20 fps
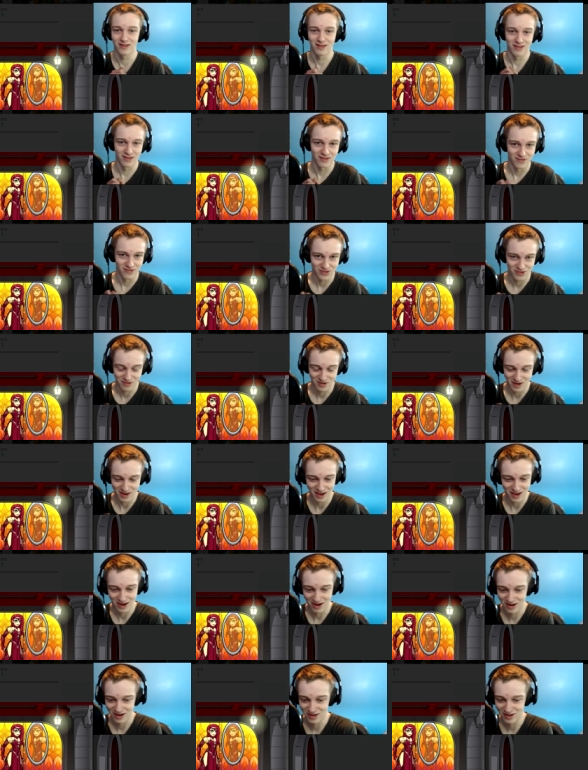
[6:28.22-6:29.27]
The
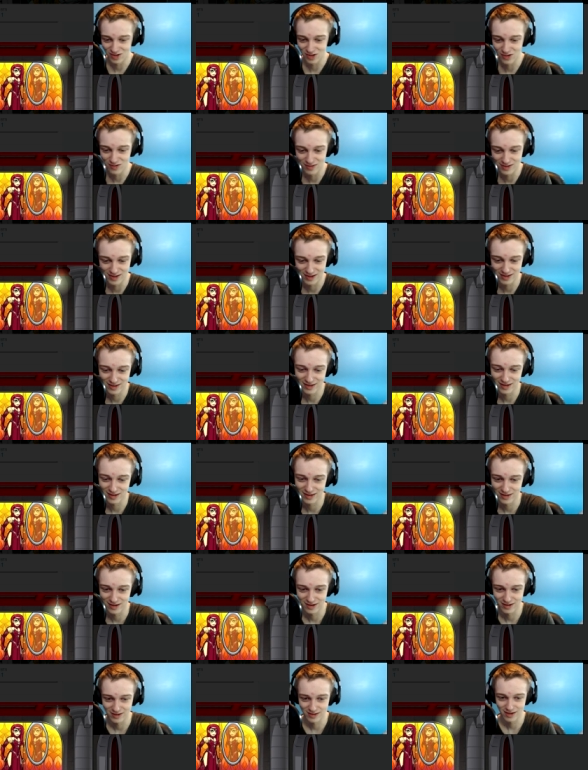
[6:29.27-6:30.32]
three juiciest
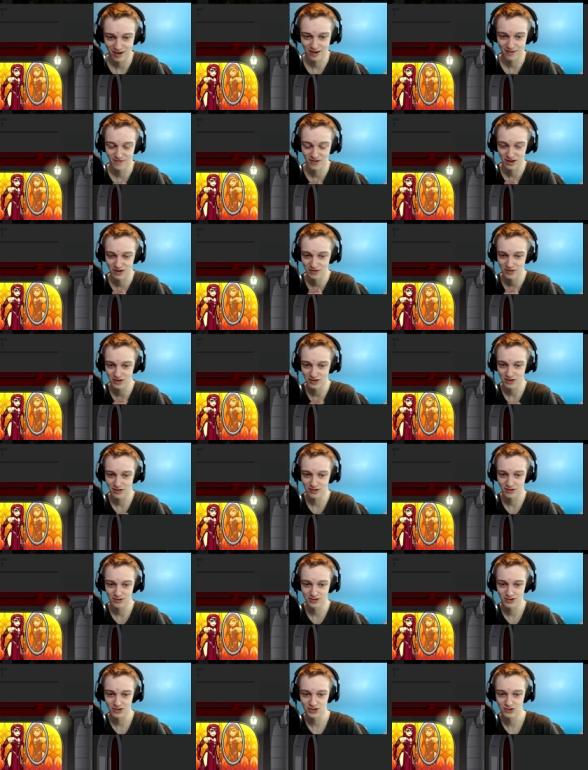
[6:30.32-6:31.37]
things I found
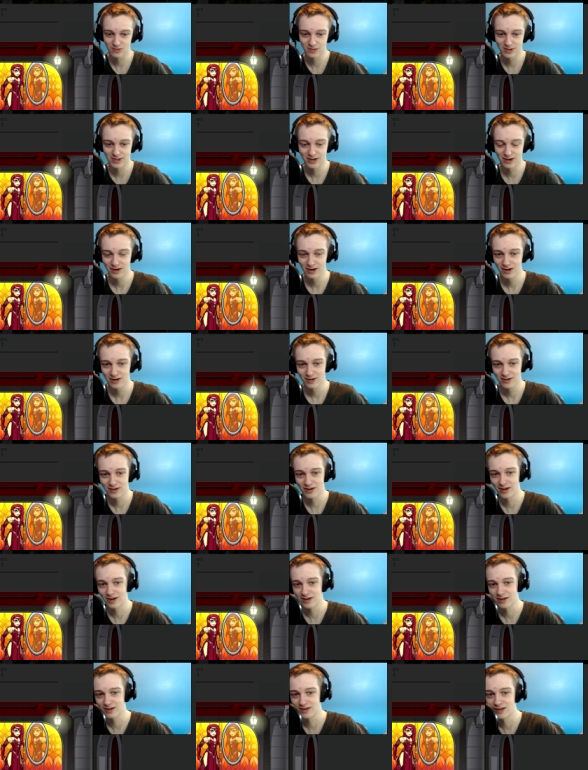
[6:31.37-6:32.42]
on Twitter
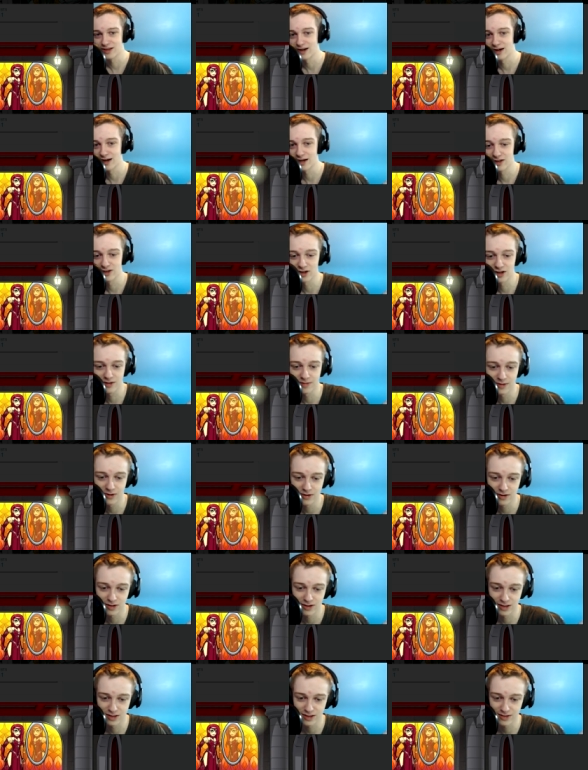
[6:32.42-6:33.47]
uh, that I could talk about
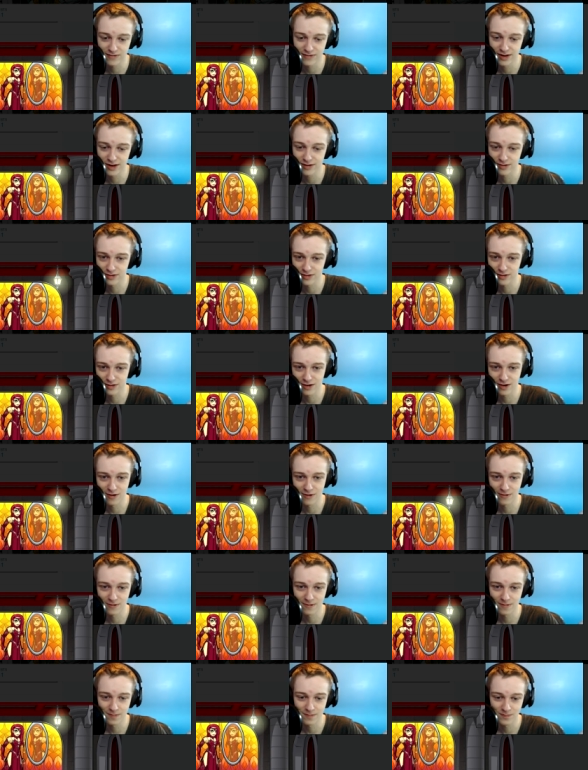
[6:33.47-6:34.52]
in this video.
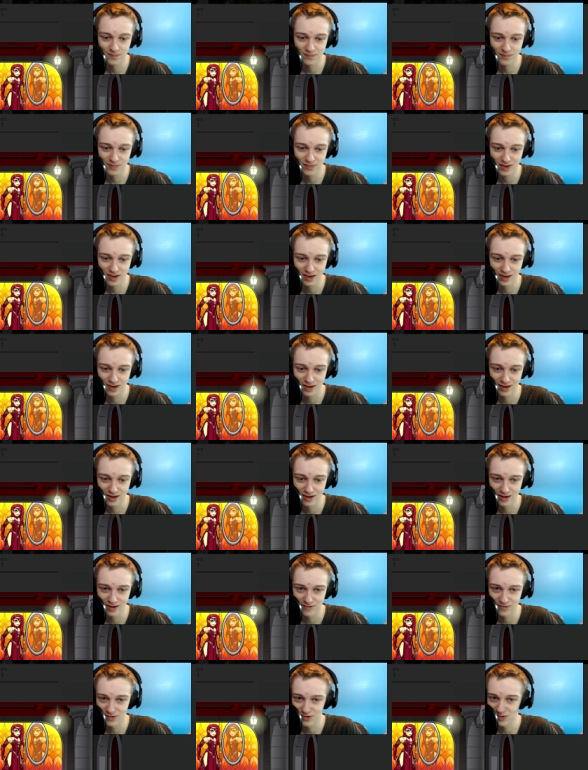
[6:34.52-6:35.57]
So,
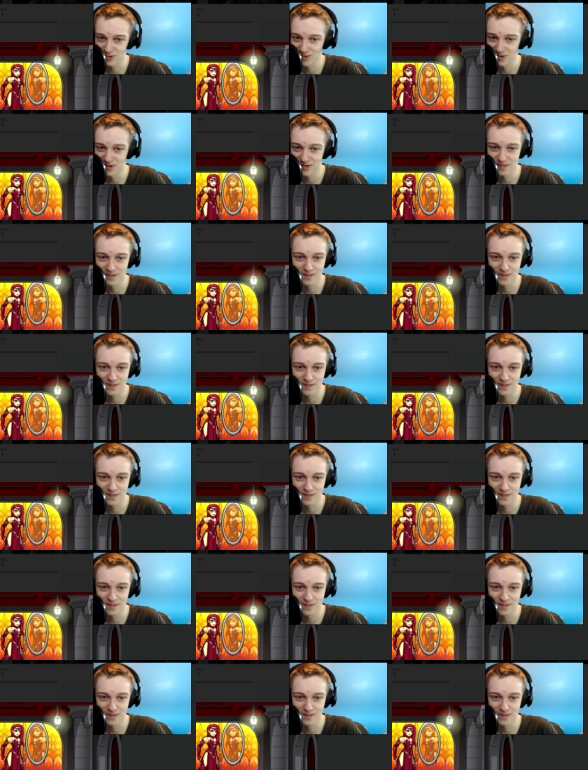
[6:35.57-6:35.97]
first one.